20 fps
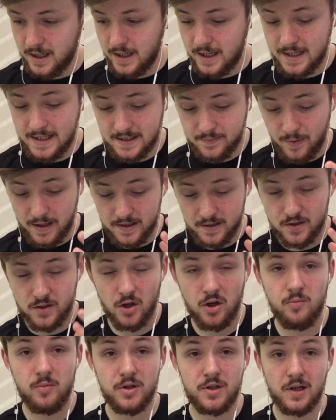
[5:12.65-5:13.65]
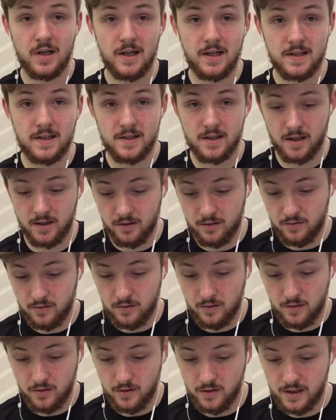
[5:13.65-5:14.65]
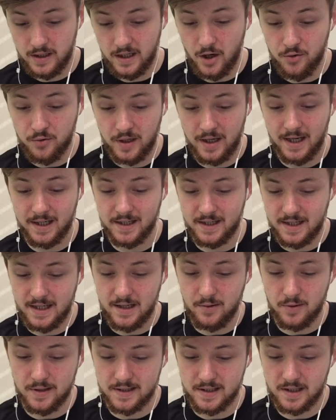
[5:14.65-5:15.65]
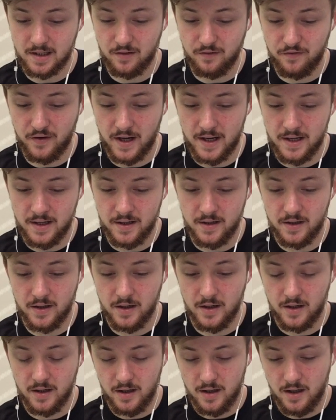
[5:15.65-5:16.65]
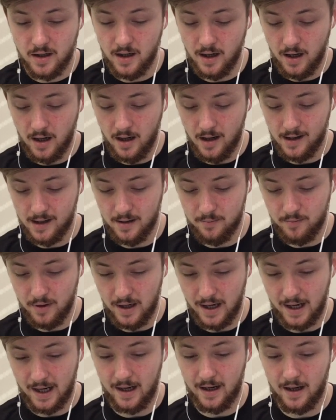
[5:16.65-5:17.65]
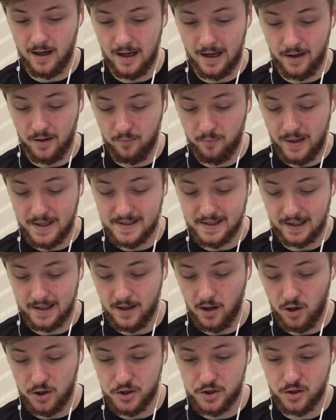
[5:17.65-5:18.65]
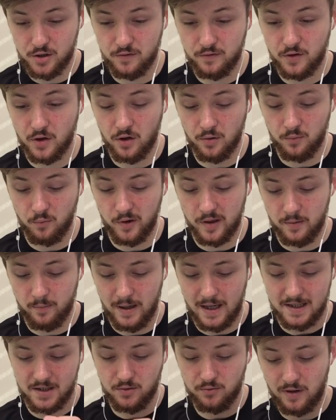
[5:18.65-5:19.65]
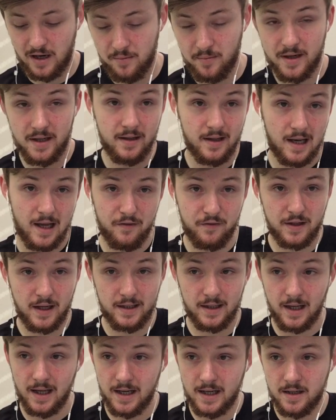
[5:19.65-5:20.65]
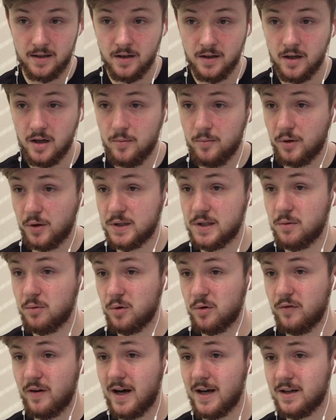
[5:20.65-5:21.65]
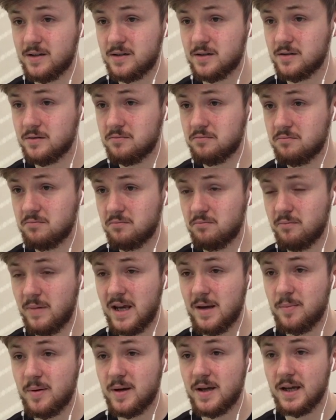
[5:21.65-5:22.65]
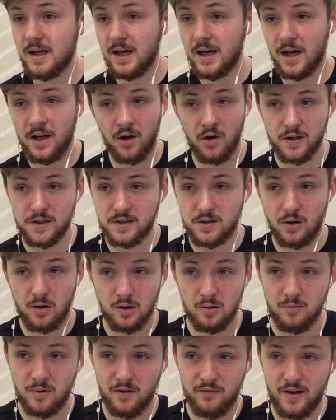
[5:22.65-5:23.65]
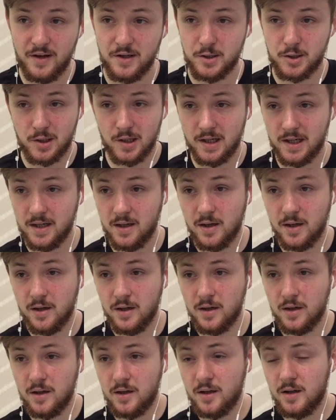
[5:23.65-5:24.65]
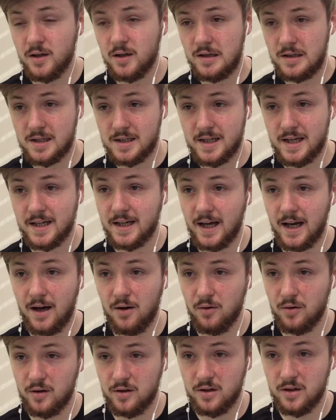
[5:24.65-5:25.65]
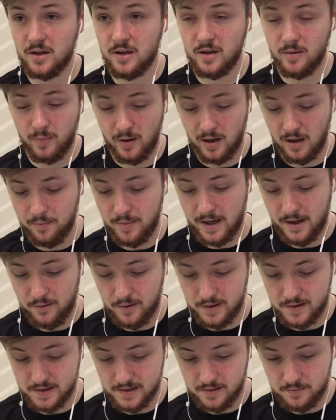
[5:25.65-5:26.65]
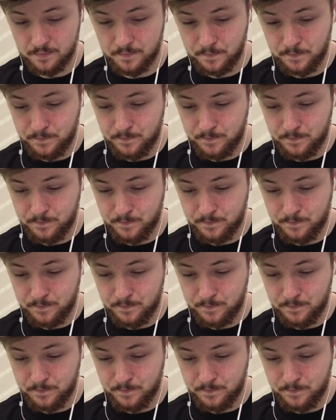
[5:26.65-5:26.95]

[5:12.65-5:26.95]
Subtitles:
he spent so much elixir that he only had an E-Wiz to defend. And basically I should have gone with the Battle Ram in the left hand lane, because he would have had maybe an Ice Golem eventually to take out the Barbarians.